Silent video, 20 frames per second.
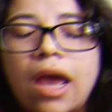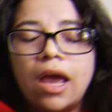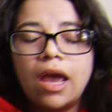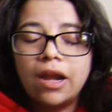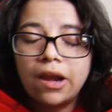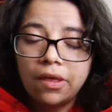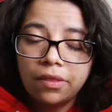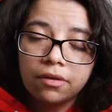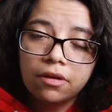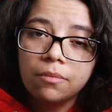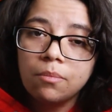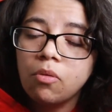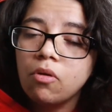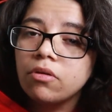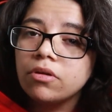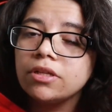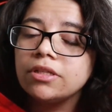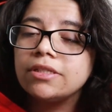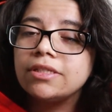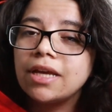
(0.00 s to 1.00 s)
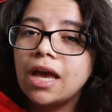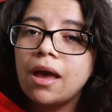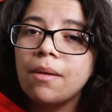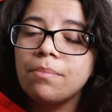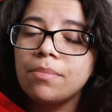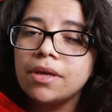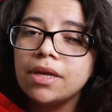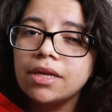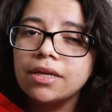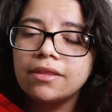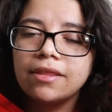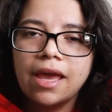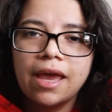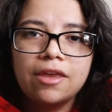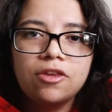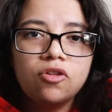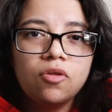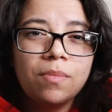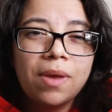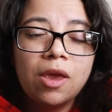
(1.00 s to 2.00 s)
Another important topic that
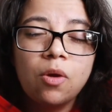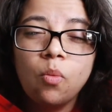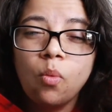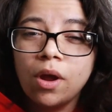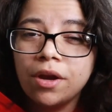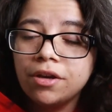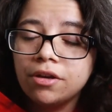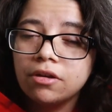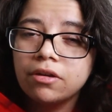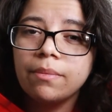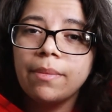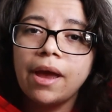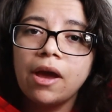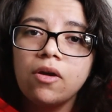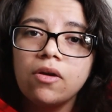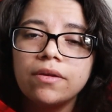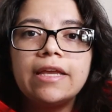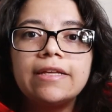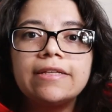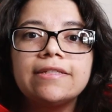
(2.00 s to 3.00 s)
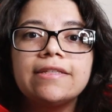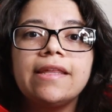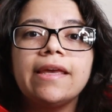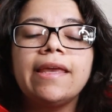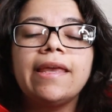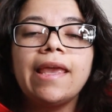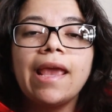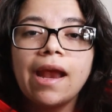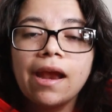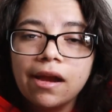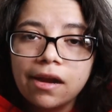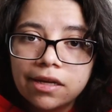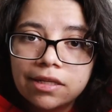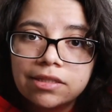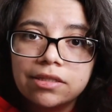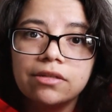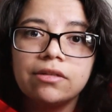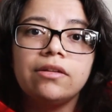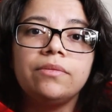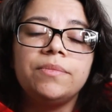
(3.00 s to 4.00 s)
you may wonder about is the
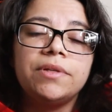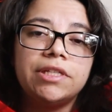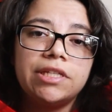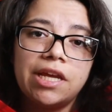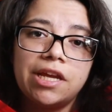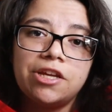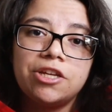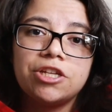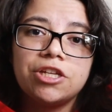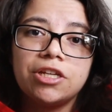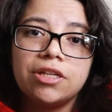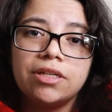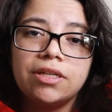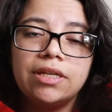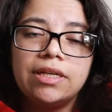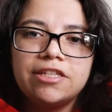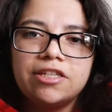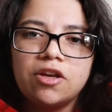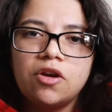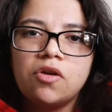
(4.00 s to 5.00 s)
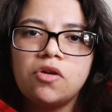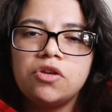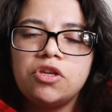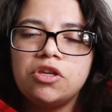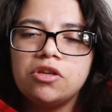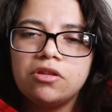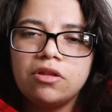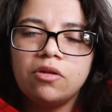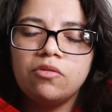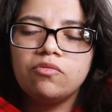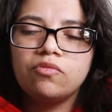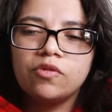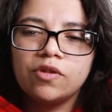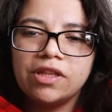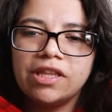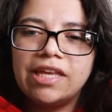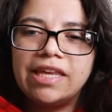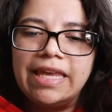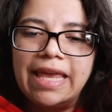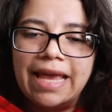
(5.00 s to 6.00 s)
character limitation. So you don't
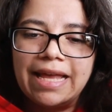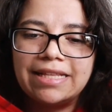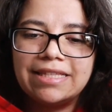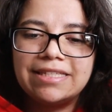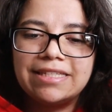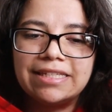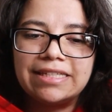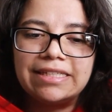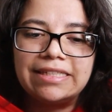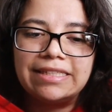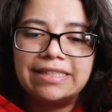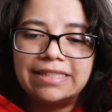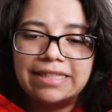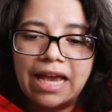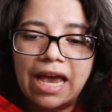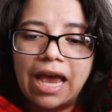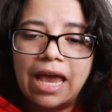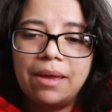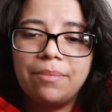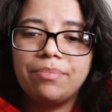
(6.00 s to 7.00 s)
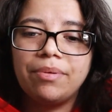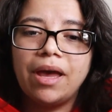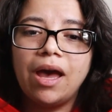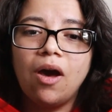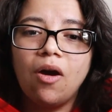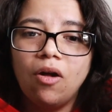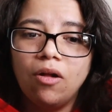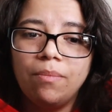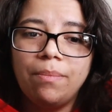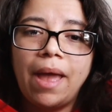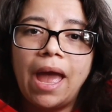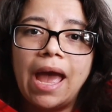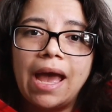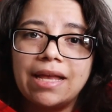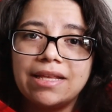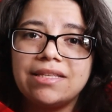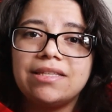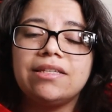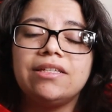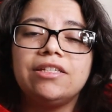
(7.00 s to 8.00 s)
really get to type a whole
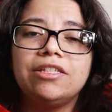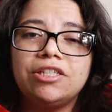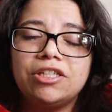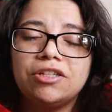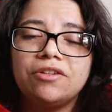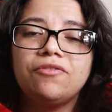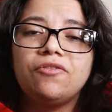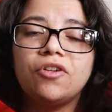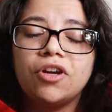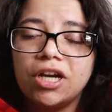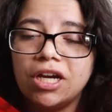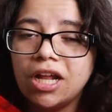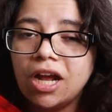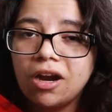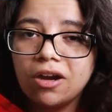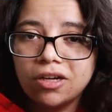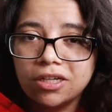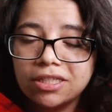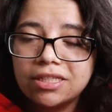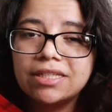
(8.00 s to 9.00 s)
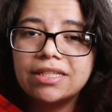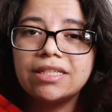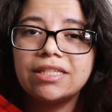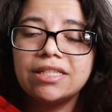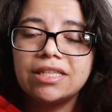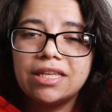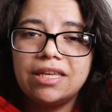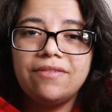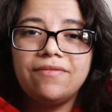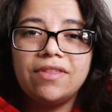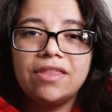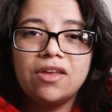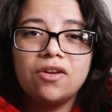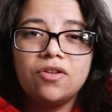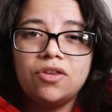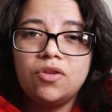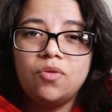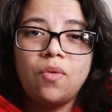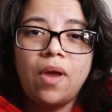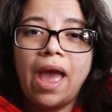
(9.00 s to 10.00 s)
passage for an artist, even though
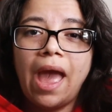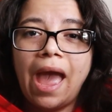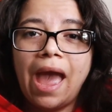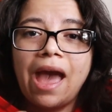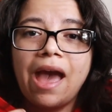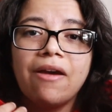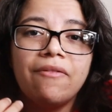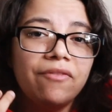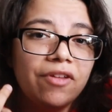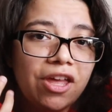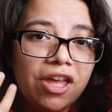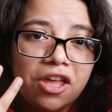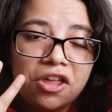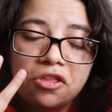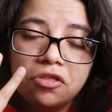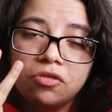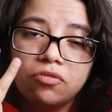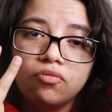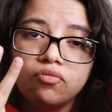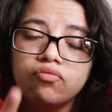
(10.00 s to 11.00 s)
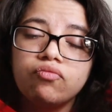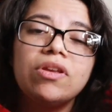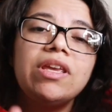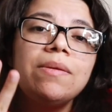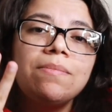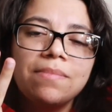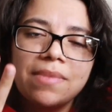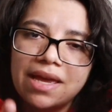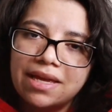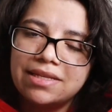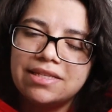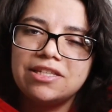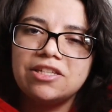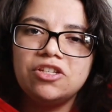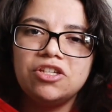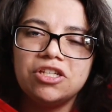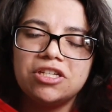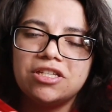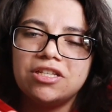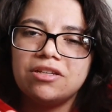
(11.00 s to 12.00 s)
you have 3
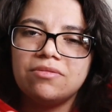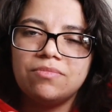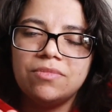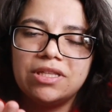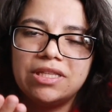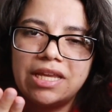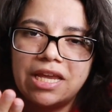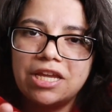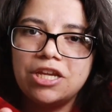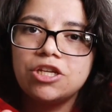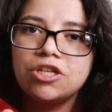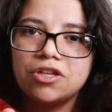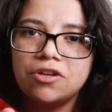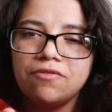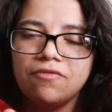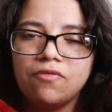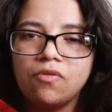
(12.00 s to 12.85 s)
messages limitation